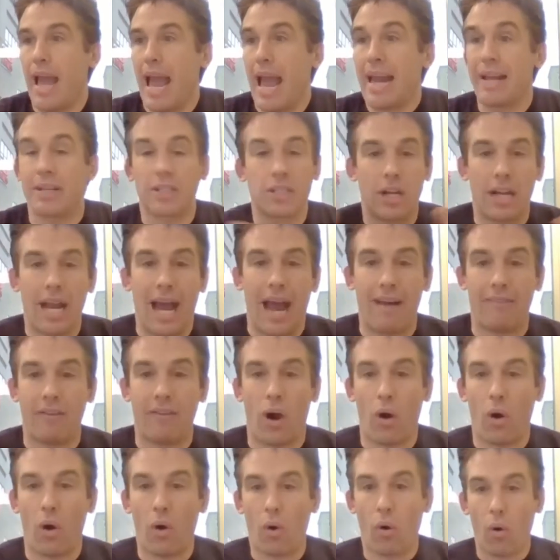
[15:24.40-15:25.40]
it's going to have
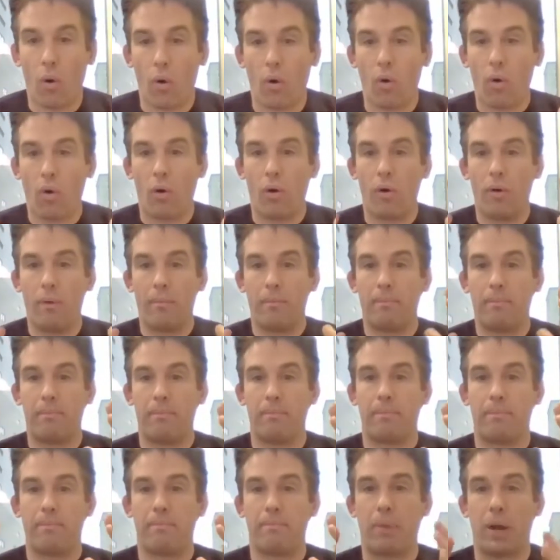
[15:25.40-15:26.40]
a whole
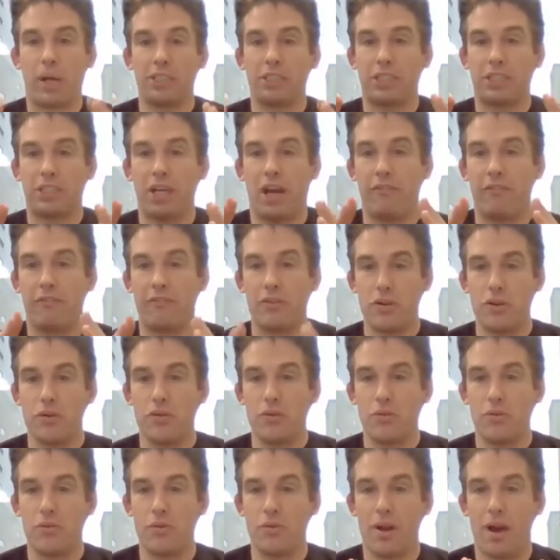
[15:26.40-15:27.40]
bunch of
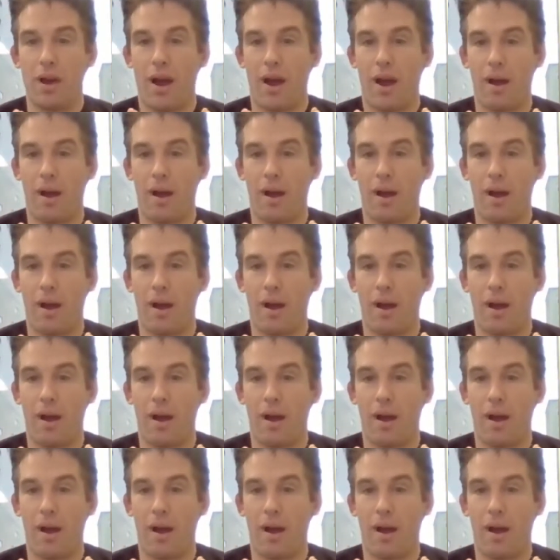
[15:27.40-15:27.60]
new